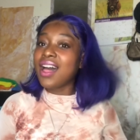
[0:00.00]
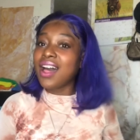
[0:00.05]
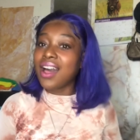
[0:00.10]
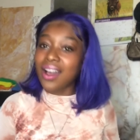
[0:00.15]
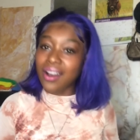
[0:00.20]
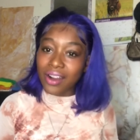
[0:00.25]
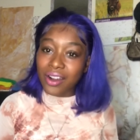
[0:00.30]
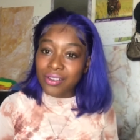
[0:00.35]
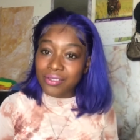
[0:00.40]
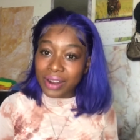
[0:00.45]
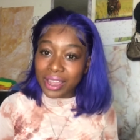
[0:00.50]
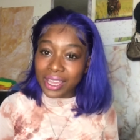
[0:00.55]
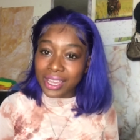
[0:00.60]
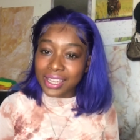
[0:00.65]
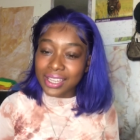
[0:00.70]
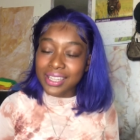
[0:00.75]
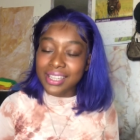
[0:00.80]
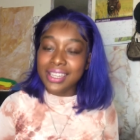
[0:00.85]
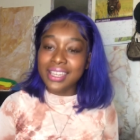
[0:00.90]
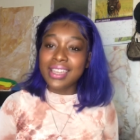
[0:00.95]
Alright.
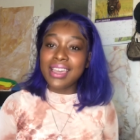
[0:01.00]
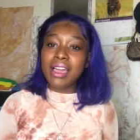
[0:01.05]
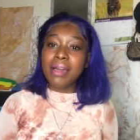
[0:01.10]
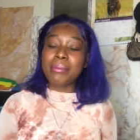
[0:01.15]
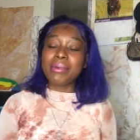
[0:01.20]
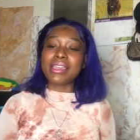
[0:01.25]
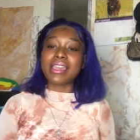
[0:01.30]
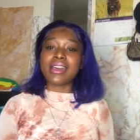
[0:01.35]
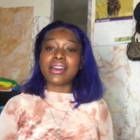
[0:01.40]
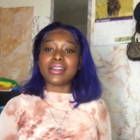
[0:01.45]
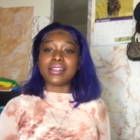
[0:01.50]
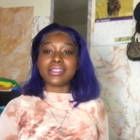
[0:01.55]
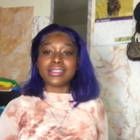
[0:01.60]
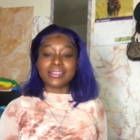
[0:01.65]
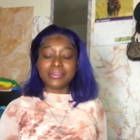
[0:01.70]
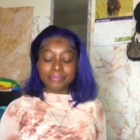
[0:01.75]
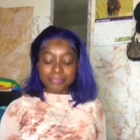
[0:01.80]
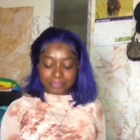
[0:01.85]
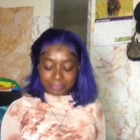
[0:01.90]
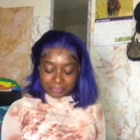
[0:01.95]
But yeah,
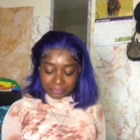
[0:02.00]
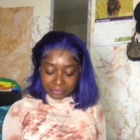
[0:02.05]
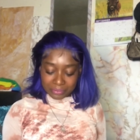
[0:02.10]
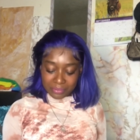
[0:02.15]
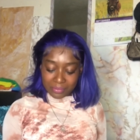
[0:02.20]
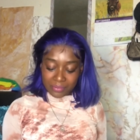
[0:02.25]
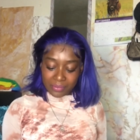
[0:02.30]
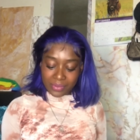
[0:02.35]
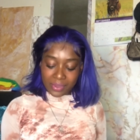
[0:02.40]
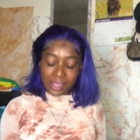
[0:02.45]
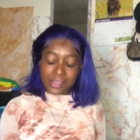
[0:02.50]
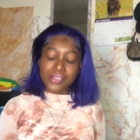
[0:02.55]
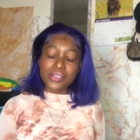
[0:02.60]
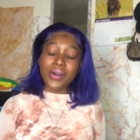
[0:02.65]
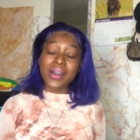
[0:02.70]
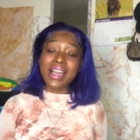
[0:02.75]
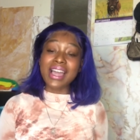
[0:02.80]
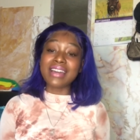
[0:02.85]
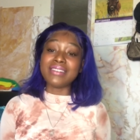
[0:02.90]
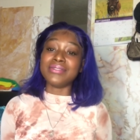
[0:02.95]
so
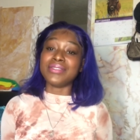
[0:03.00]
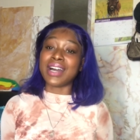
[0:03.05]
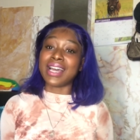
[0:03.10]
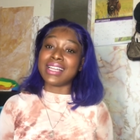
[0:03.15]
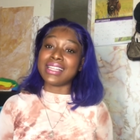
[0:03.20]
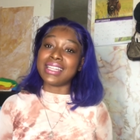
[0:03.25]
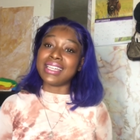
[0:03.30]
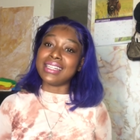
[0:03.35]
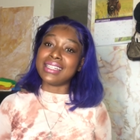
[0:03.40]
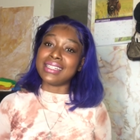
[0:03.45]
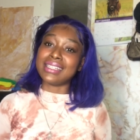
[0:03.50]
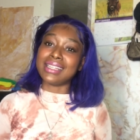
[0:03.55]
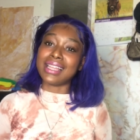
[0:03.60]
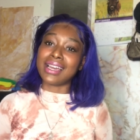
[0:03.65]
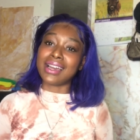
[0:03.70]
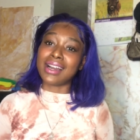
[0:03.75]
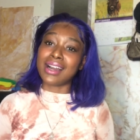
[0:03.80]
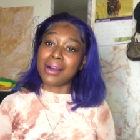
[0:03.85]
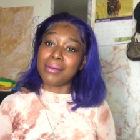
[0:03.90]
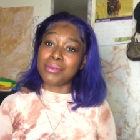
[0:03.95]
I got violated like
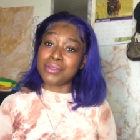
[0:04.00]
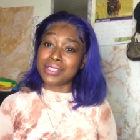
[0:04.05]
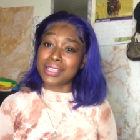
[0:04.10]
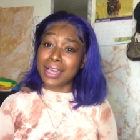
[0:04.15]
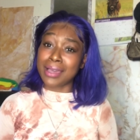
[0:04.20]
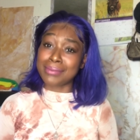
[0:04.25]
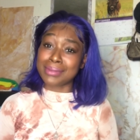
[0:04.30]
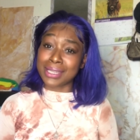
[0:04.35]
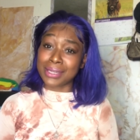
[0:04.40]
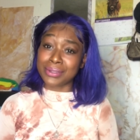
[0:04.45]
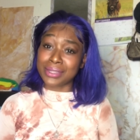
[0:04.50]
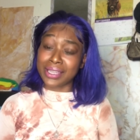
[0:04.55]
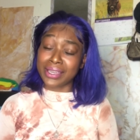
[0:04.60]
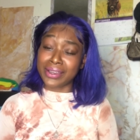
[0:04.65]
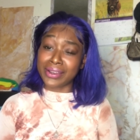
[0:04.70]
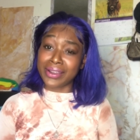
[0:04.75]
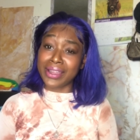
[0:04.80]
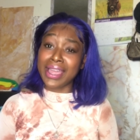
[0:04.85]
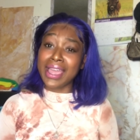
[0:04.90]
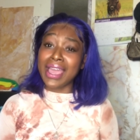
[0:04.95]
a couple times out
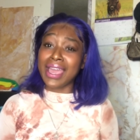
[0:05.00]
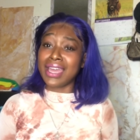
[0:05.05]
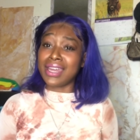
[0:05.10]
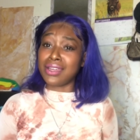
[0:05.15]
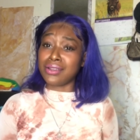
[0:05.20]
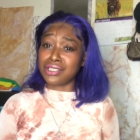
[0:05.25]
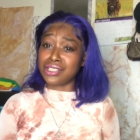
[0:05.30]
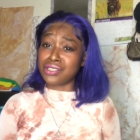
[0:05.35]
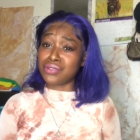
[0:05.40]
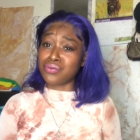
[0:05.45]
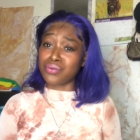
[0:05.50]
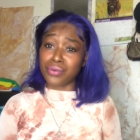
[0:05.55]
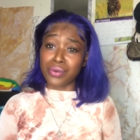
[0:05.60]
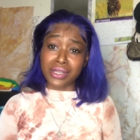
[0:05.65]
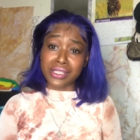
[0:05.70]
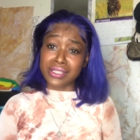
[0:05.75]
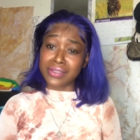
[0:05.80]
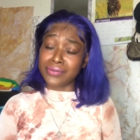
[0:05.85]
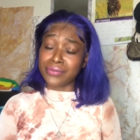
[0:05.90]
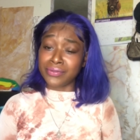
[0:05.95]
there and it just
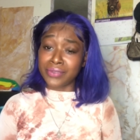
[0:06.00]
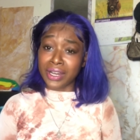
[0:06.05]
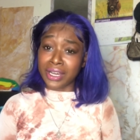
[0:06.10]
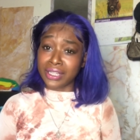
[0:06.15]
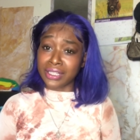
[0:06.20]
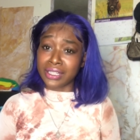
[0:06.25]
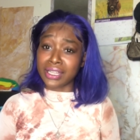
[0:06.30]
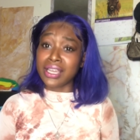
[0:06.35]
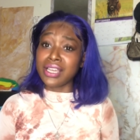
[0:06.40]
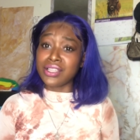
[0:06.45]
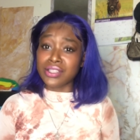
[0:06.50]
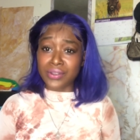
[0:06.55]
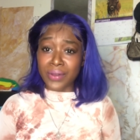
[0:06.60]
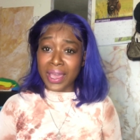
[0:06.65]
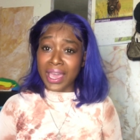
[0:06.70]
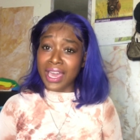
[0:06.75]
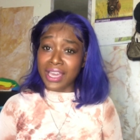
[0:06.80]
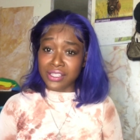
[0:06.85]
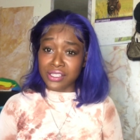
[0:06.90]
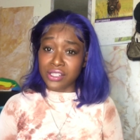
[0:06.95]
wasn't fun. So I
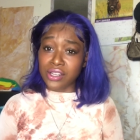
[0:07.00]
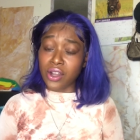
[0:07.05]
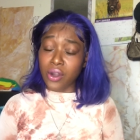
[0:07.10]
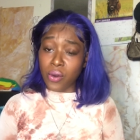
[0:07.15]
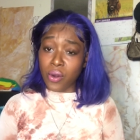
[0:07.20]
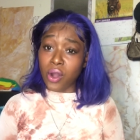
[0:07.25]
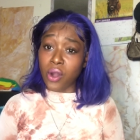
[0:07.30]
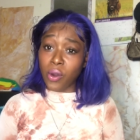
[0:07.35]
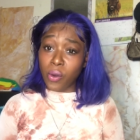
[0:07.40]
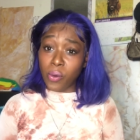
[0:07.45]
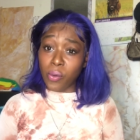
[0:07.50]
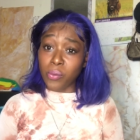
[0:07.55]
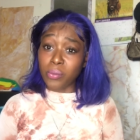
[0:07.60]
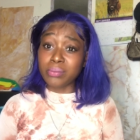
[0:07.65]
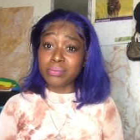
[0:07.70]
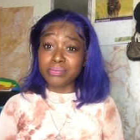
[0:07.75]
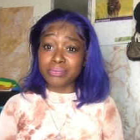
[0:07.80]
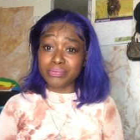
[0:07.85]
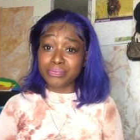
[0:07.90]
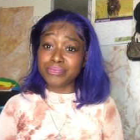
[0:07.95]
had to go
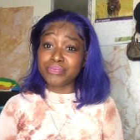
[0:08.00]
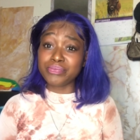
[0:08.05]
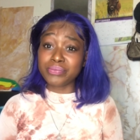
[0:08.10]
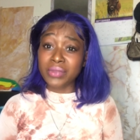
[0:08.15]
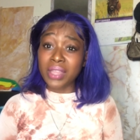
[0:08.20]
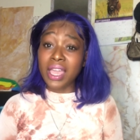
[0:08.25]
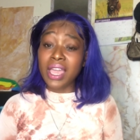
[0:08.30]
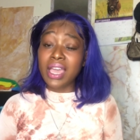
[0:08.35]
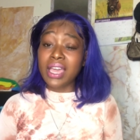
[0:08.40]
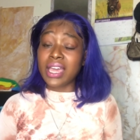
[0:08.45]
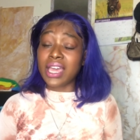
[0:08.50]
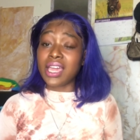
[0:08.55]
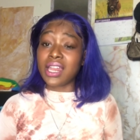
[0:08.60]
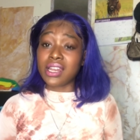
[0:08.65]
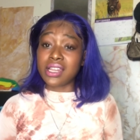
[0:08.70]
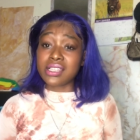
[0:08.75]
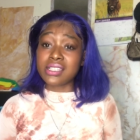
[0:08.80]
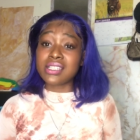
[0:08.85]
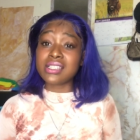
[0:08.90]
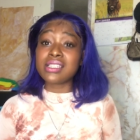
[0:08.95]
home. And
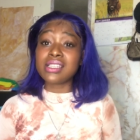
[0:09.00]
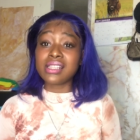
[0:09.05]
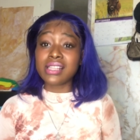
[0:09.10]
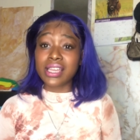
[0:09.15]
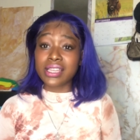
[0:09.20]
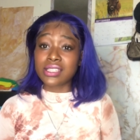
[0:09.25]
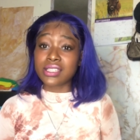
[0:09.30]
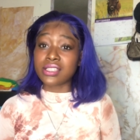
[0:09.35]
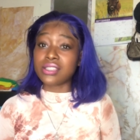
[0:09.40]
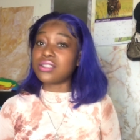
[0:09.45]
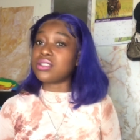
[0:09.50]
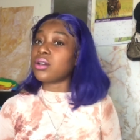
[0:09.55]
this is the lesson.